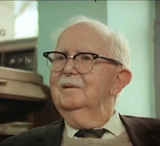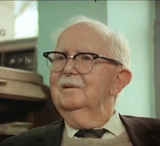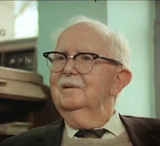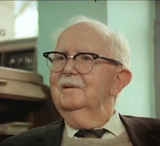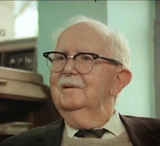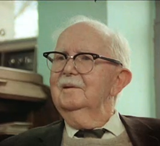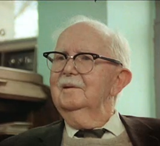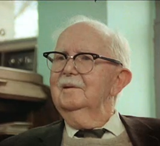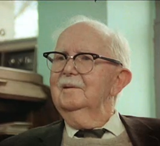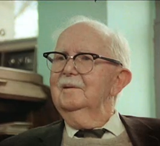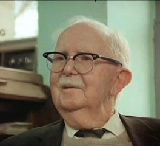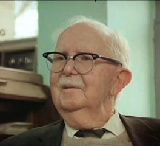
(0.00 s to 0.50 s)

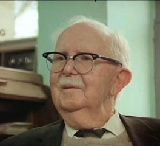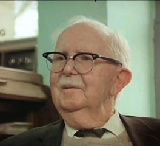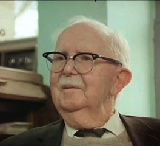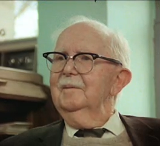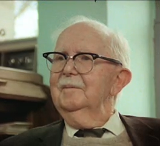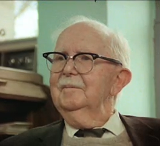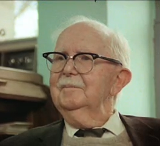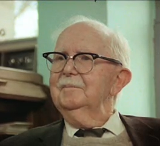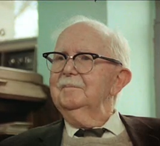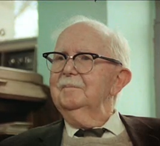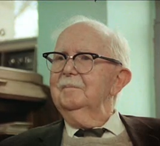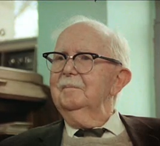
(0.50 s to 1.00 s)

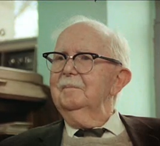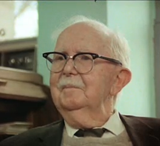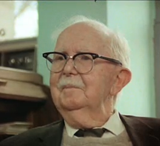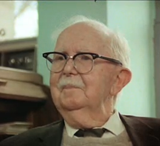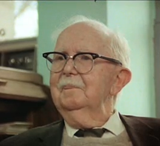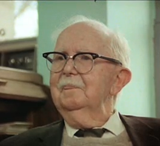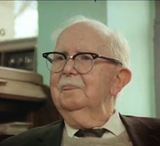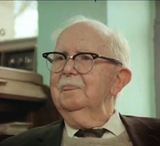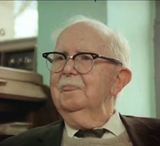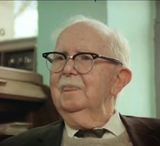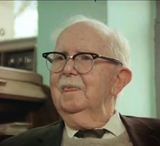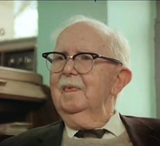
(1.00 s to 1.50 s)

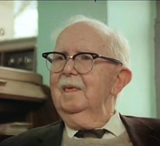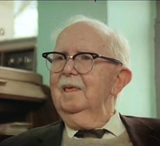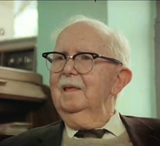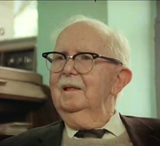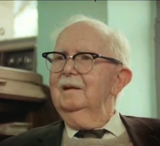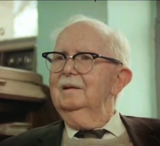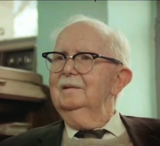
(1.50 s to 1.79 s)
No one is speaking in this clip.